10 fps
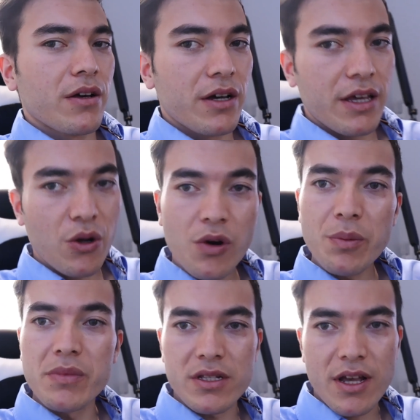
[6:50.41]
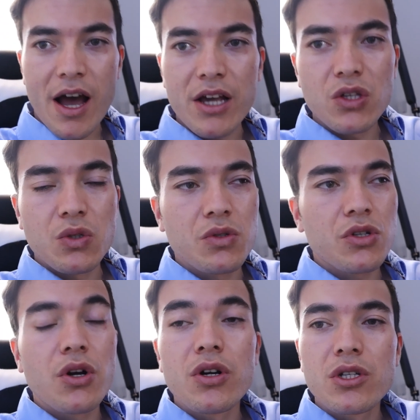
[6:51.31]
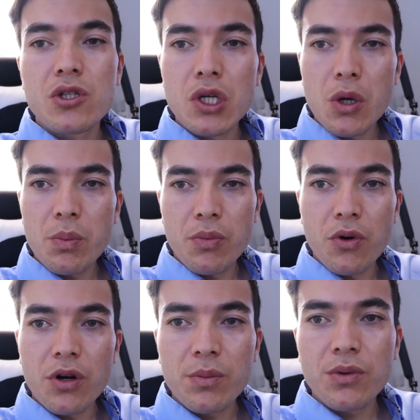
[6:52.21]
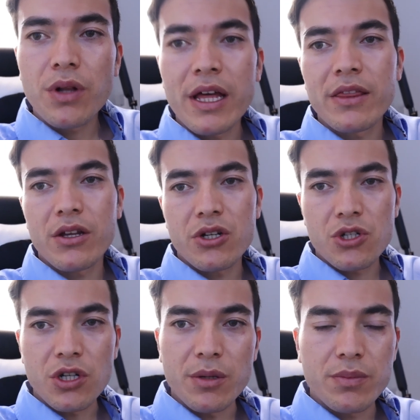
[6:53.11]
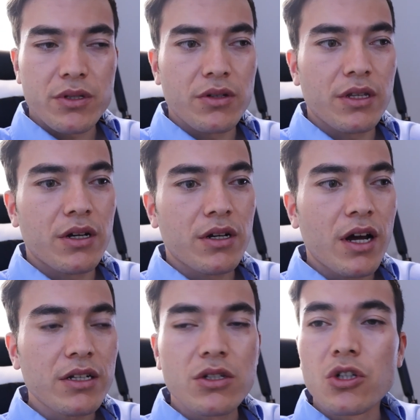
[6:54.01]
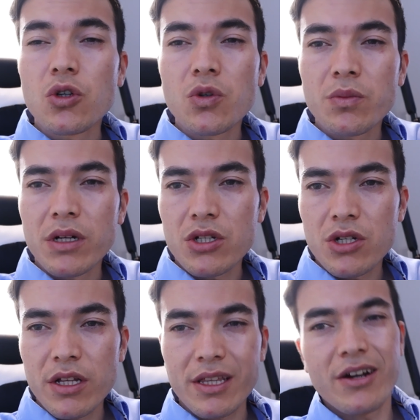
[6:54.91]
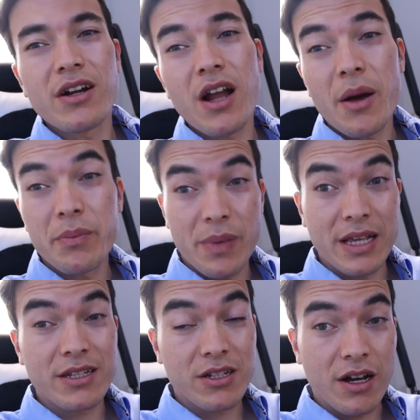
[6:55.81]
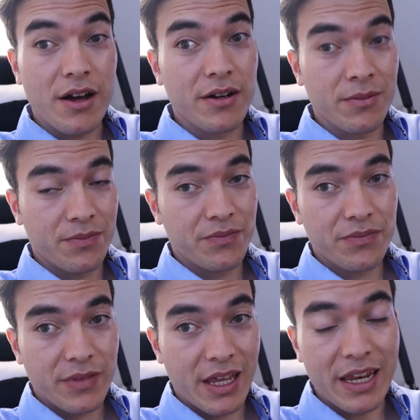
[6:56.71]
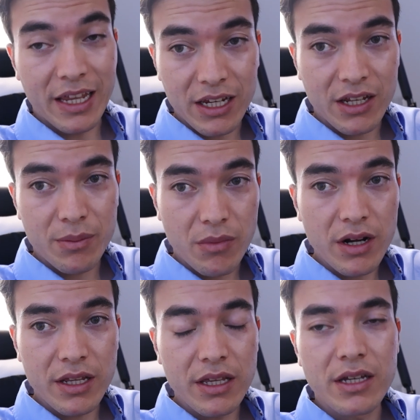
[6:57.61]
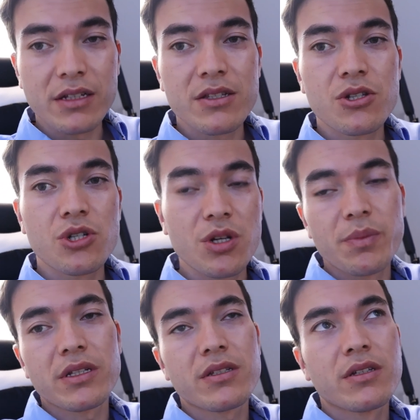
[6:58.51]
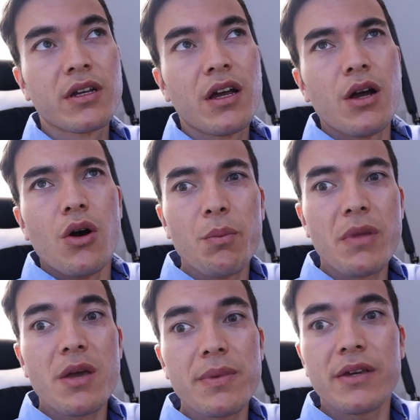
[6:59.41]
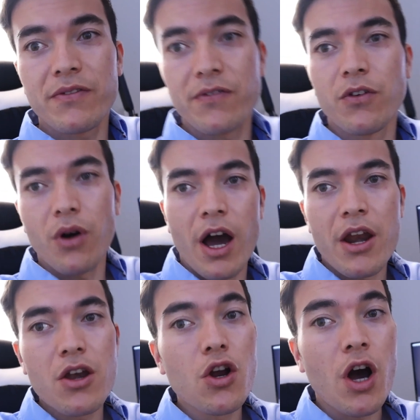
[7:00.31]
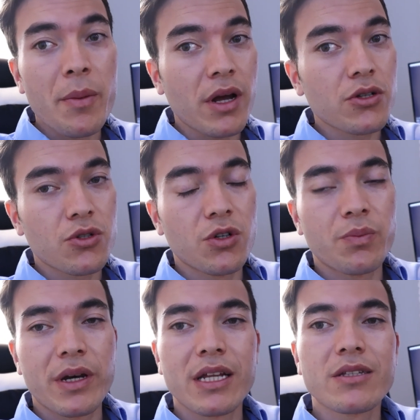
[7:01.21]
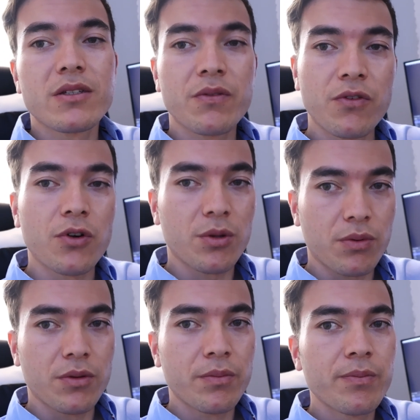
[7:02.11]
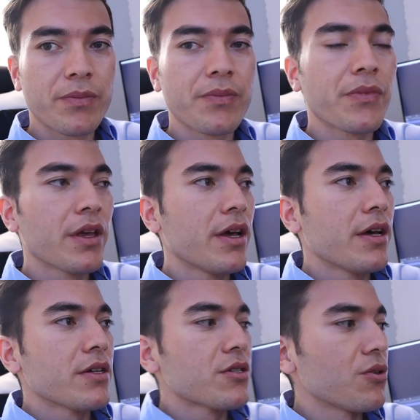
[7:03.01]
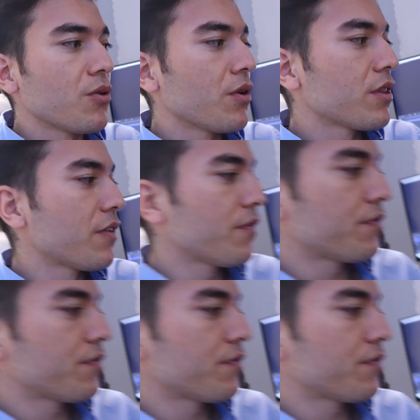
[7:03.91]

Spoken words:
Equipments I use are so portable and they're cheap, so they're not too much. They're not based on Canadian money. It's cheap. It's maybe for, I don't know, I'm not sure, but it's affordable. So the